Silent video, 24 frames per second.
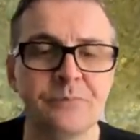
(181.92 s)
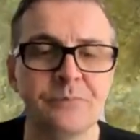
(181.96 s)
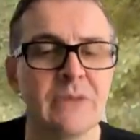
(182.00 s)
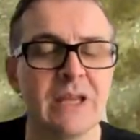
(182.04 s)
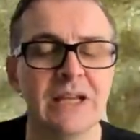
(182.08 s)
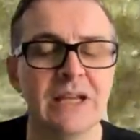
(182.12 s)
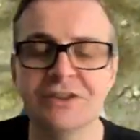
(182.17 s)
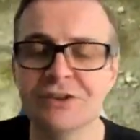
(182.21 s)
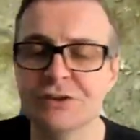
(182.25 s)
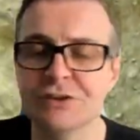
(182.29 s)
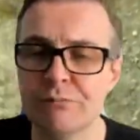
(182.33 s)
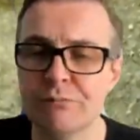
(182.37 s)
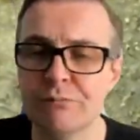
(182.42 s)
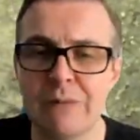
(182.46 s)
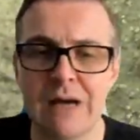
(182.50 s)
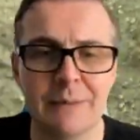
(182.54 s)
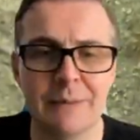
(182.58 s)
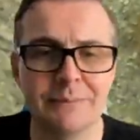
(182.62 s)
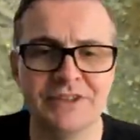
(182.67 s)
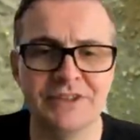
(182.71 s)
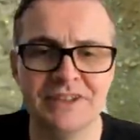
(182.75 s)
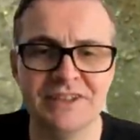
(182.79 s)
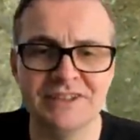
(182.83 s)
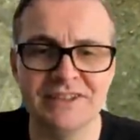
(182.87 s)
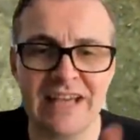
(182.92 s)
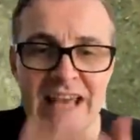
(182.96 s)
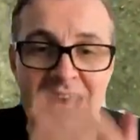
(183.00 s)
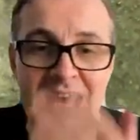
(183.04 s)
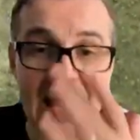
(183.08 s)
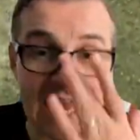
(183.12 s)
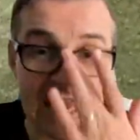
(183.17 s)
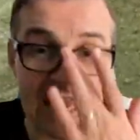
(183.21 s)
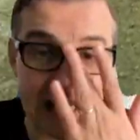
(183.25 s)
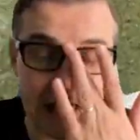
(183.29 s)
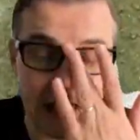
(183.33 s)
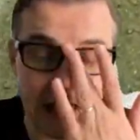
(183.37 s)
In some maps it's
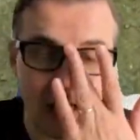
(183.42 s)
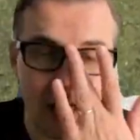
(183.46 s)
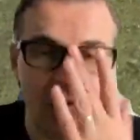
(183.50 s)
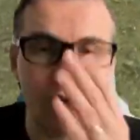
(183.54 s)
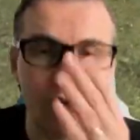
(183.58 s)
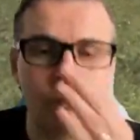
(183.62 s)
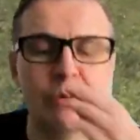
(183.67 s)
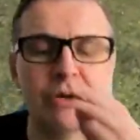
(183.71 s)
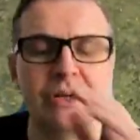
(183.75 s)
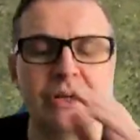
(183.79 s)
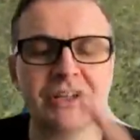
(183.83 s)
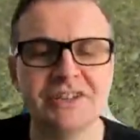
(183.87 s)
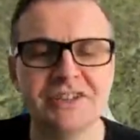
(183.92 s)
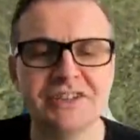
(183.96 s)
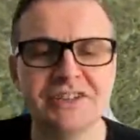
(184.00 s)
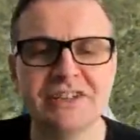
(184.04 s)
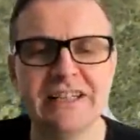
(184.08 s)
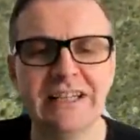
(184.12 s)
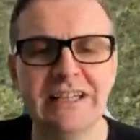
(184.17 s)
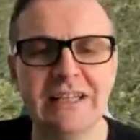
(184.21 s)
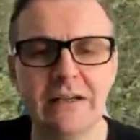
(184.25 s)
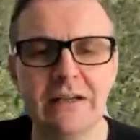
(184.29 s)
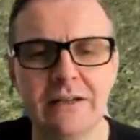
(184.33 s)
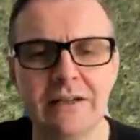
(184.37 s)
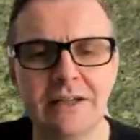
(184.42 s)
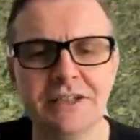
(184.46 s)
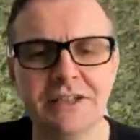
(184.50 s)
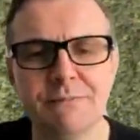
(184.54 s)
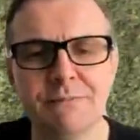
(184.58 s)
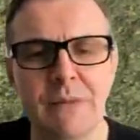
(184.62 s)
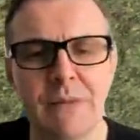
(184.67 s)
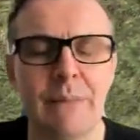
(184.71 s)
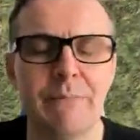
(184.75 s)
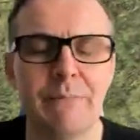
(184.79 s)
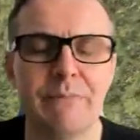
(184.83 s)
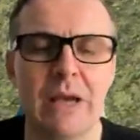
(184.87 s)
A, but it's C on this
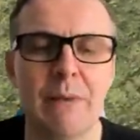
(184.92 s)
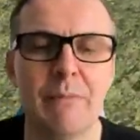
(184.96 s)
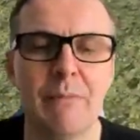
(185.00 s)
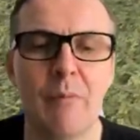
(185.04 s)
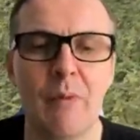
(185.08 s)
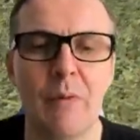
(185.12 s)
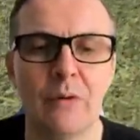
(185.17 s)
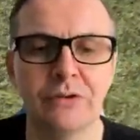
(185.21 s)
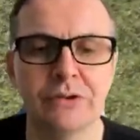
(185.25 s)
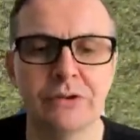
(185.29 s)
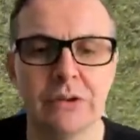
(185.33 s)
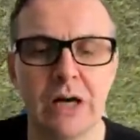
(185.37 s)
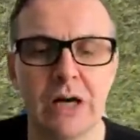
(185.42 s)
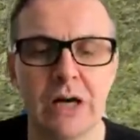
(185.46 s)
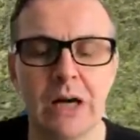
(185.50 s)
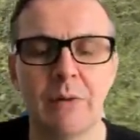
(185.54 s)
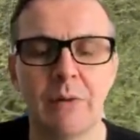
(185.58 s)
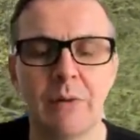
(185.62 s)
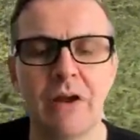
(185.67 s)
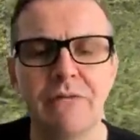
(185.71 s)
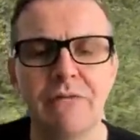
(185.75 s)
map, Yamamoto Harbor.